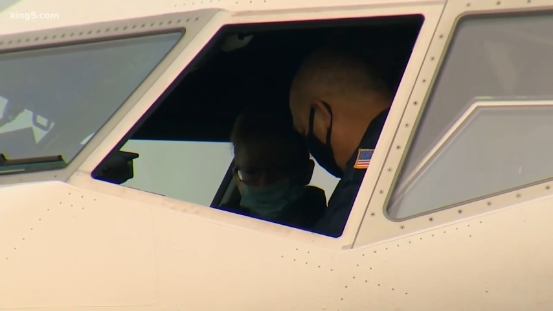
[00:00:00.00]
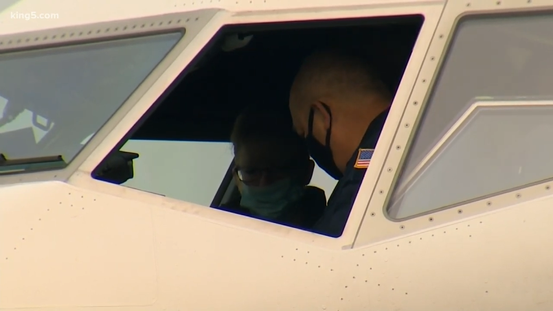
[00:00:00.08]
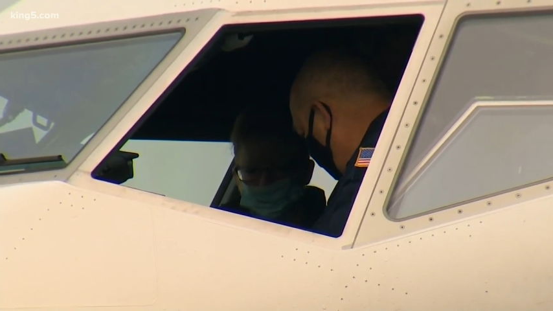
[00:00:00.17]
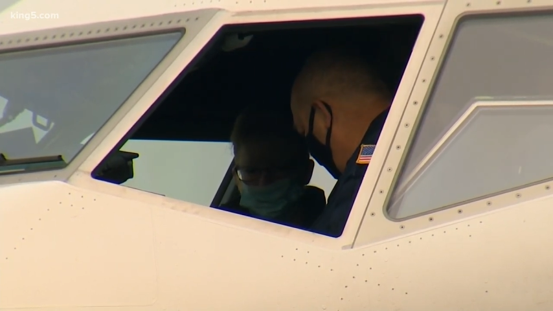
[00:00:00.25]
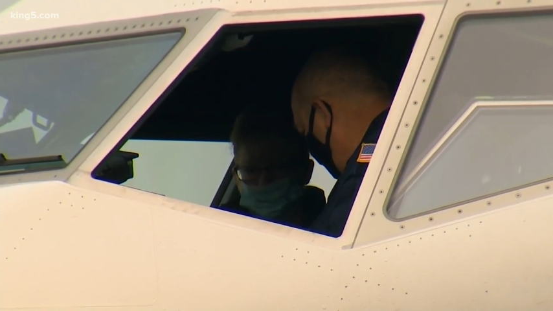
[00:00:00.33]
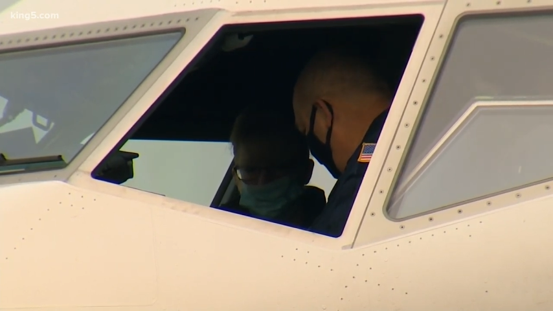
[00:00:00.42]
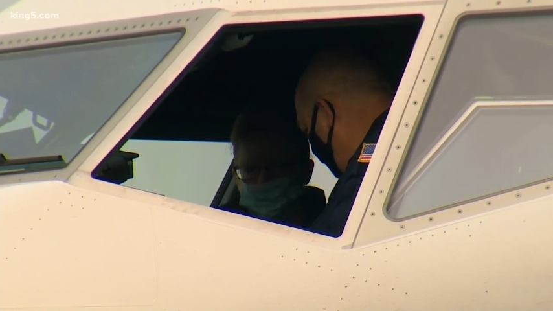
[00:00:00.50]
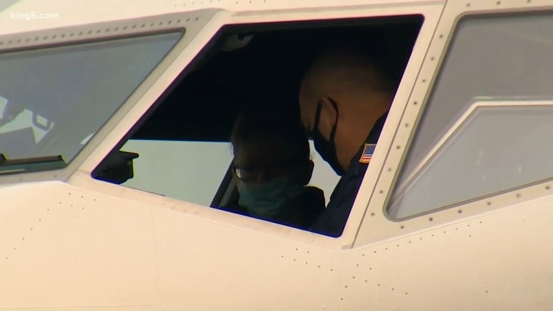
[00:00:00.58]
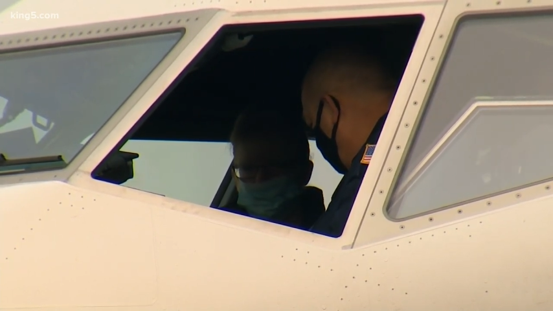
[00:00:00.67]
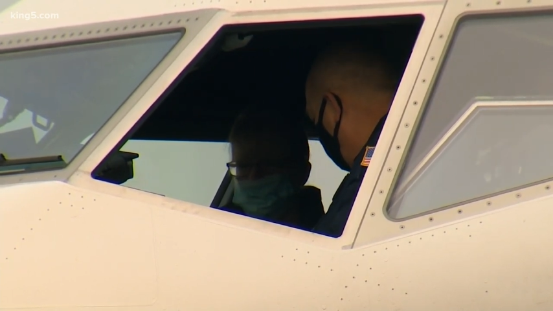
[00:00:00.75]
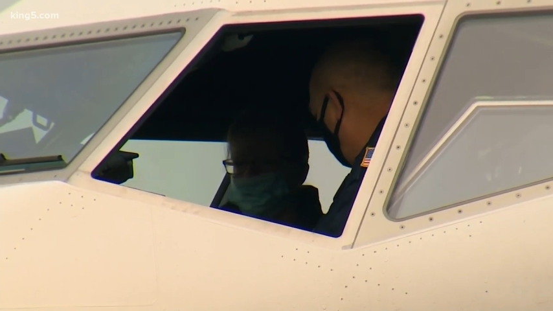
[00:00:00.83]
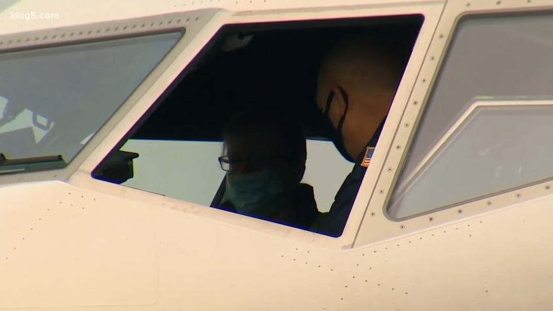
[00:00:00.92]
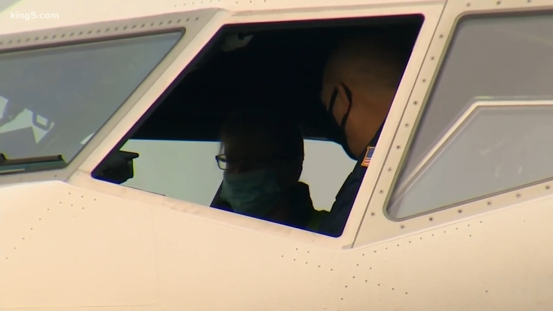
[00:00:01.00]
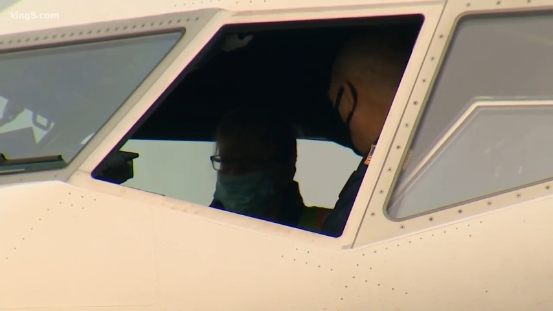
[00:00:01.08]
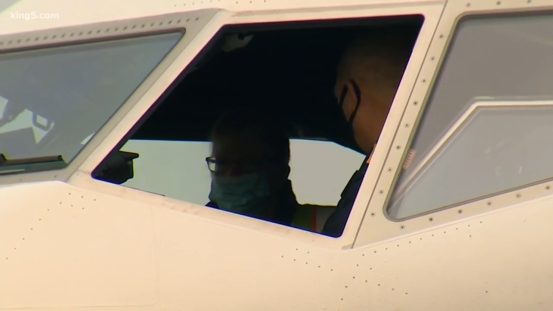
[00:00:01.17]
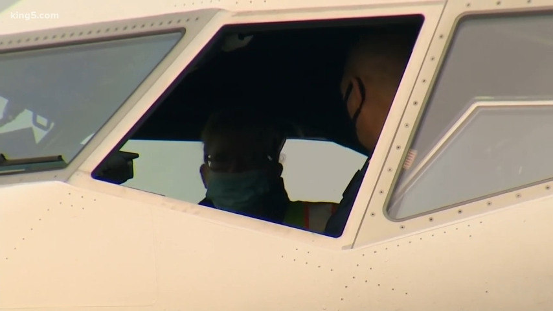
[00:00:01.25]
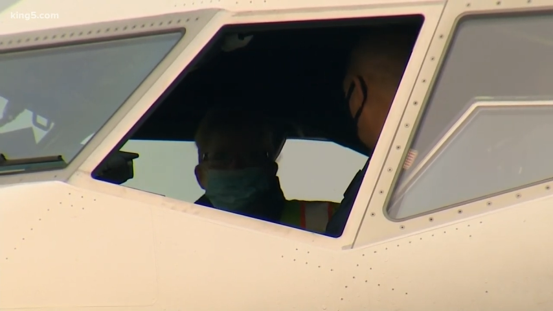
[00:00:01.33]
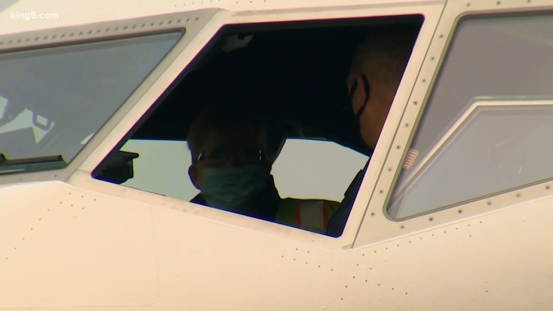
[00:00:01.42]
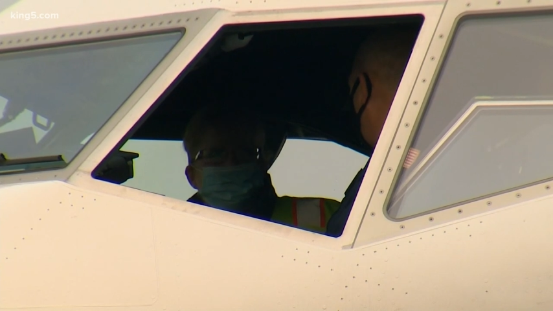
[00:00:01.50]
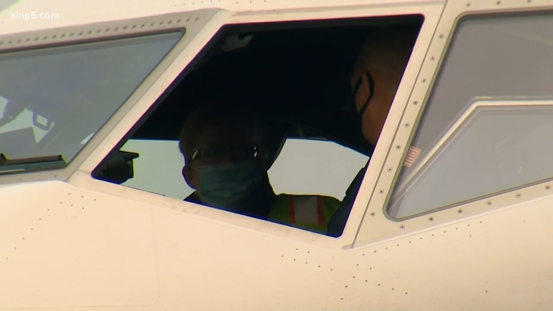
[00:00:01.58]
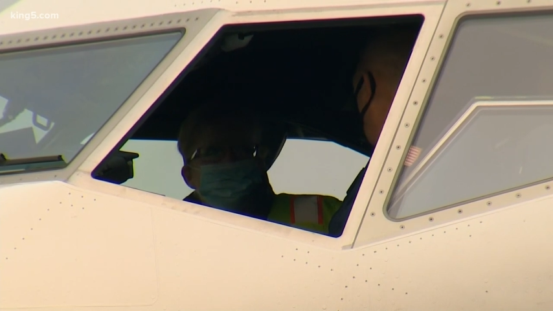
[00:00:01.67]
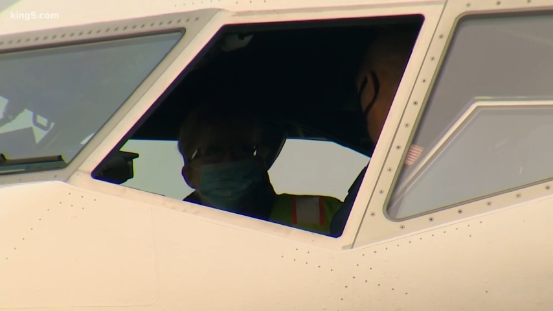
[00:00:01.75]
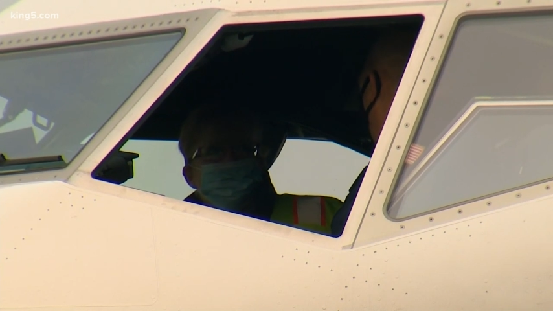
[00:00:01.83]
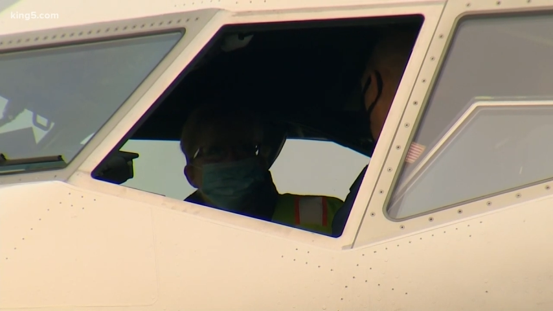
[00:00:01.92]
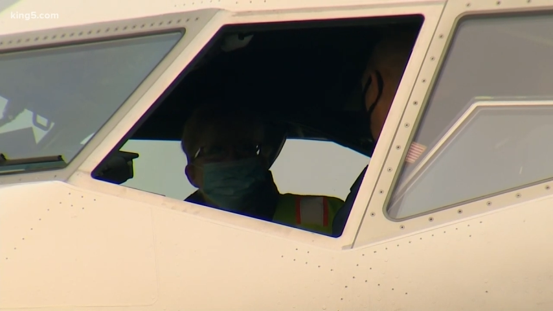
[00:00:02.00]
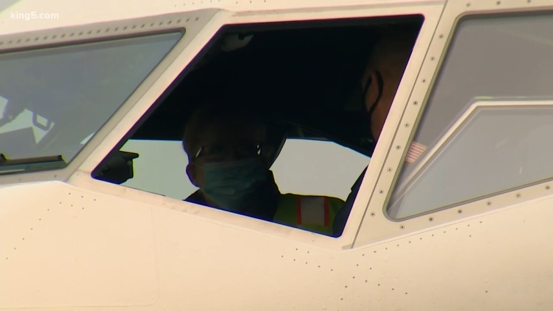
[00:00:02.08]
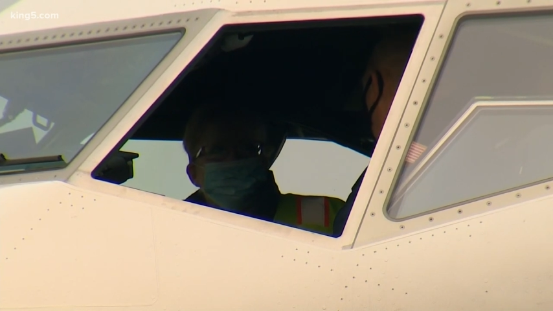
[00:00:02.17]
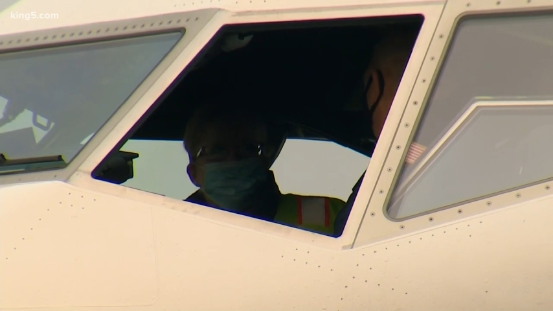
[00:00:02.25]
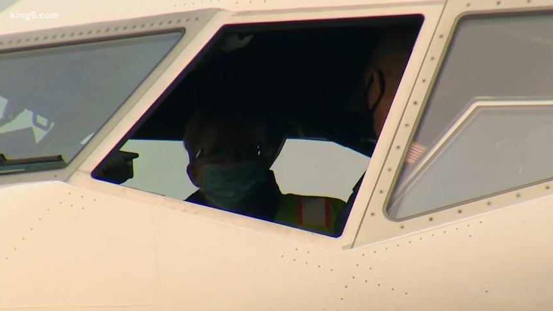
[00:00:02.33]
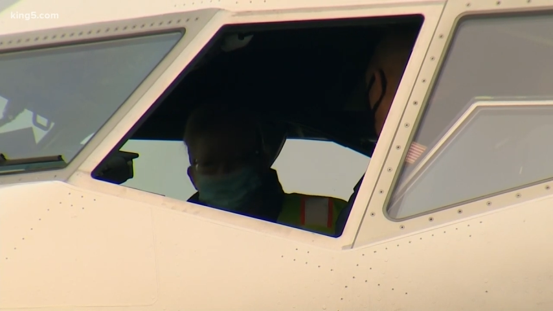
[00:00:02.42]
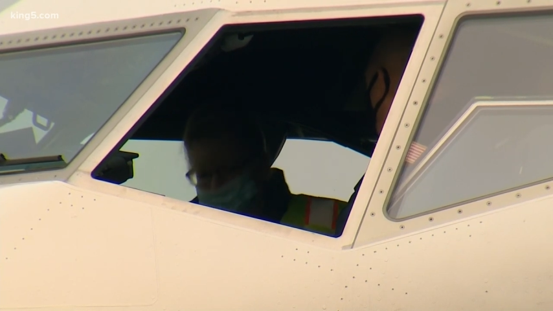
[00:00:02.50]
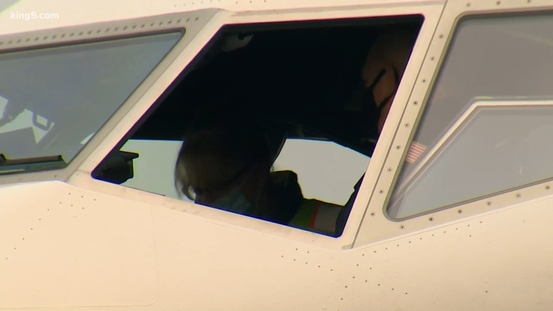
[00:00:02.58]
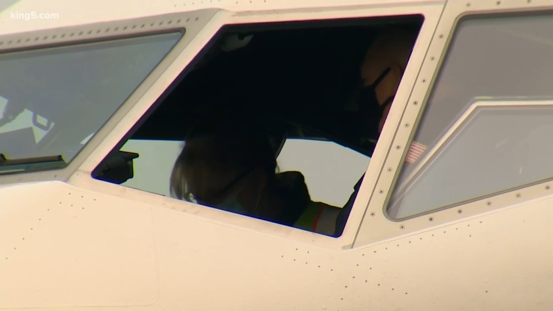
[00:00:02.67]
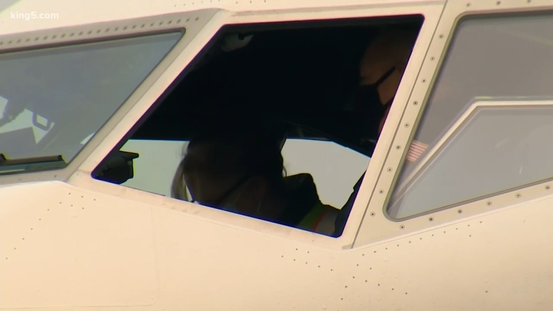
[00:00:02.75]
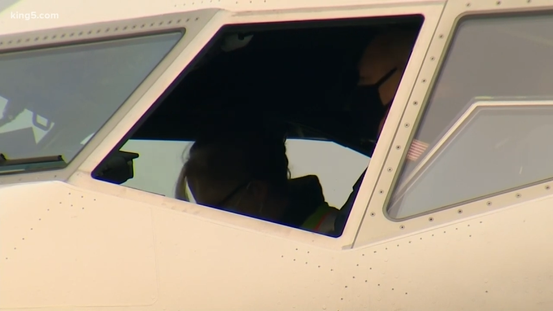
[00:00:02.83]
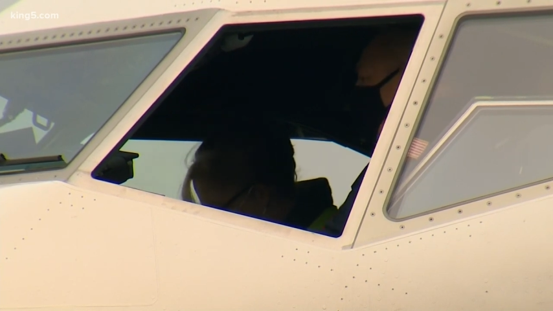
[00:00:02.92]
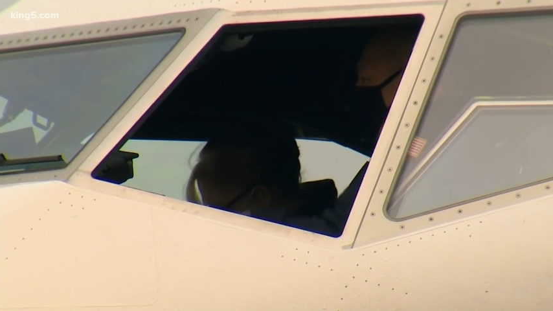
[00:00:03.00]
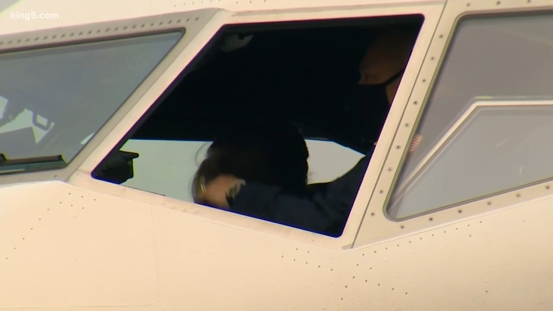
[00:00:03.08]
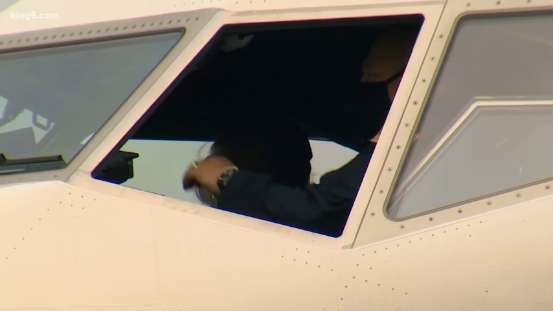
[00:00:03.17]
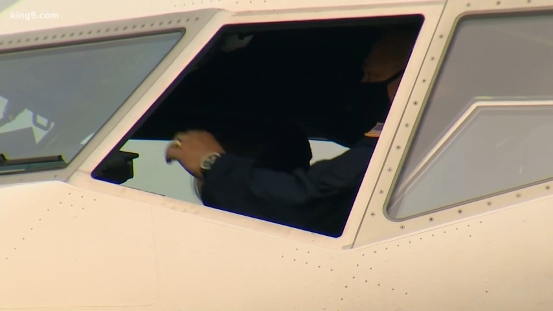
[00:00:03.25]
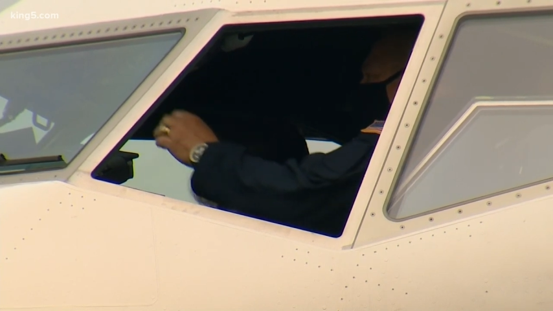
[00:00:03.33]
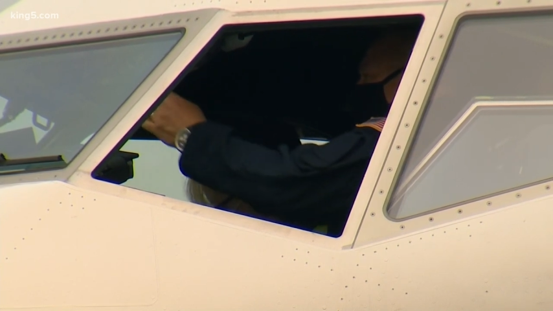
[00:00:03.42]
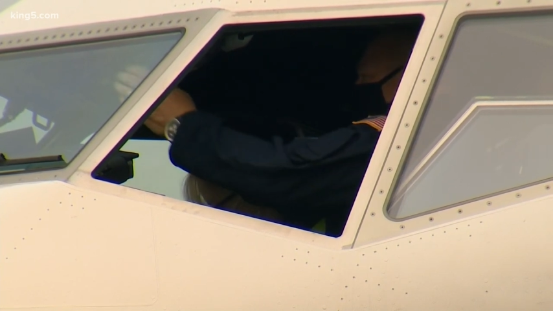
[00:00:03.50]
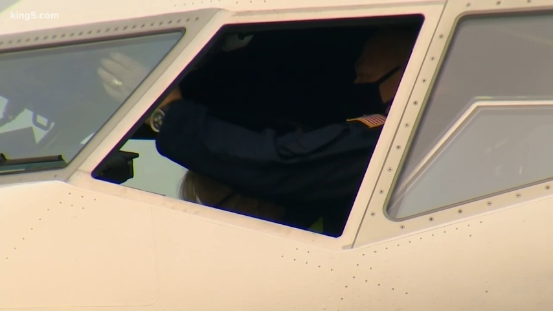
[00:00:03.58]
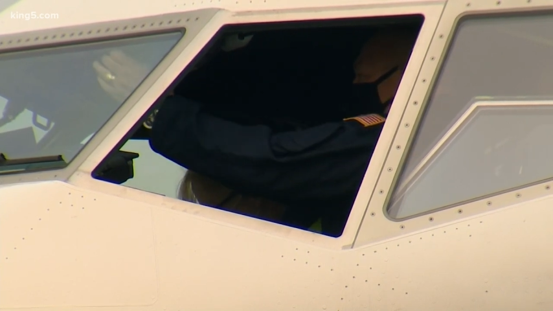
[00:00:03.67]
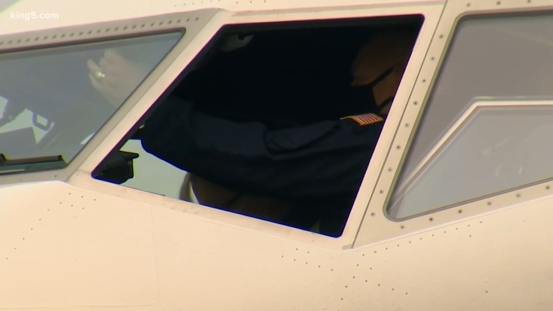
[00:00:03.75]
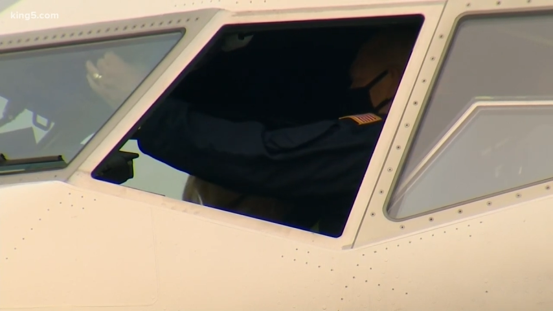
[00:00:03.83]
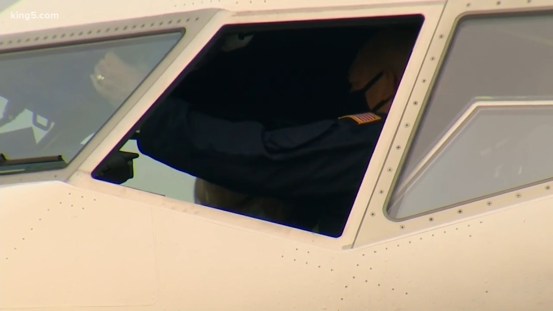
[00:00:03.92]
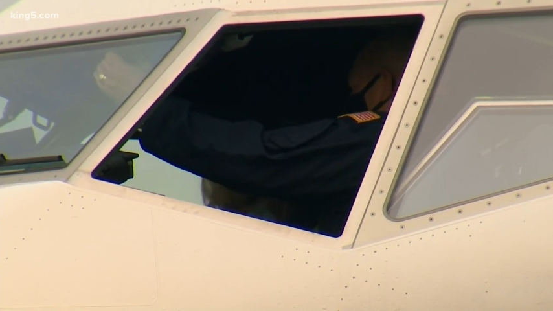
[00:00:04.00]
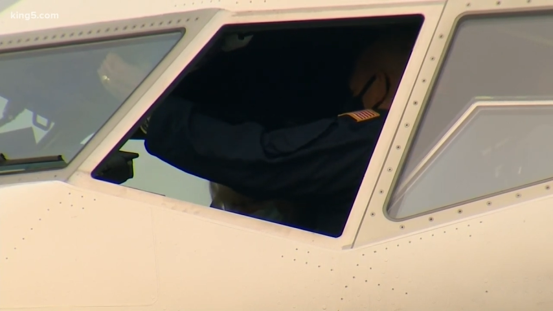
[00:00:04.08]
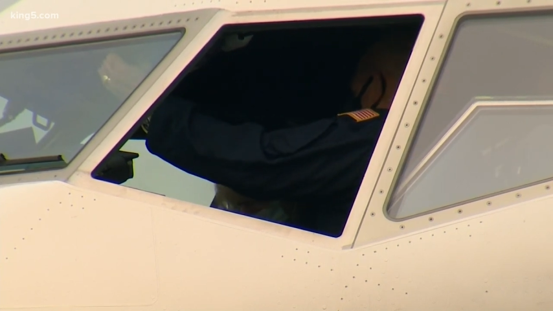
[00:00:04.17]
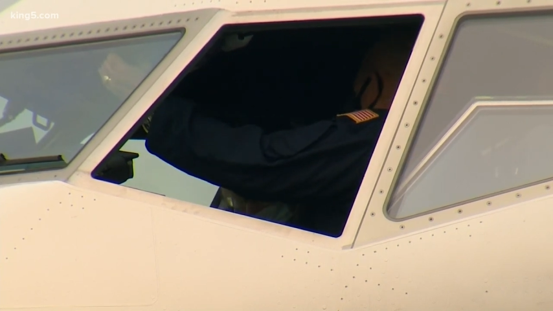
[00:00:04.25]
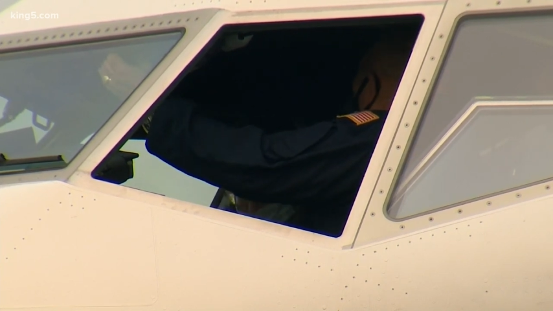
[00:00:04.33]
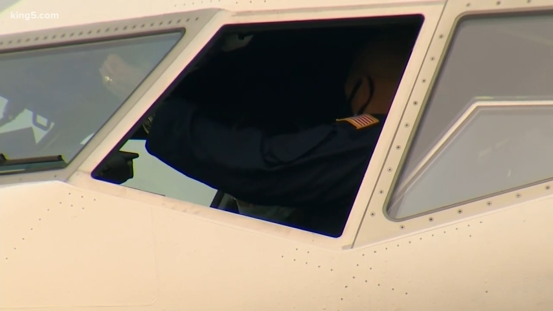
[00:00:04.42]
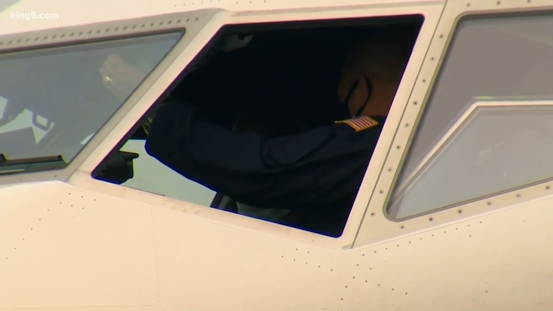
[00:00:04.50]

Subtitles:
Nobody's mouth can be seen.